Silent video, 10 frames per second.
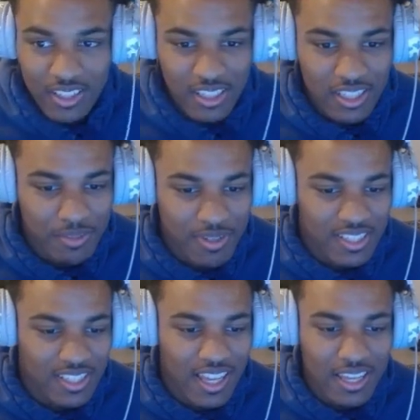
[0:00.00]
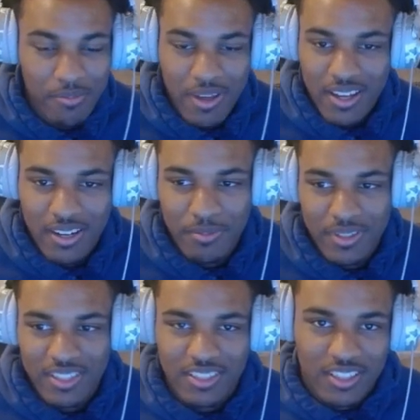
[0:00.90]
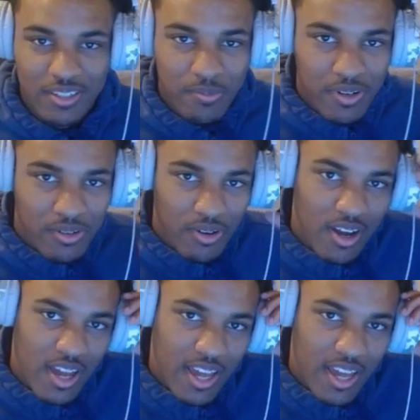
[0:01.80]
this man saying he better than me and stuff, bro,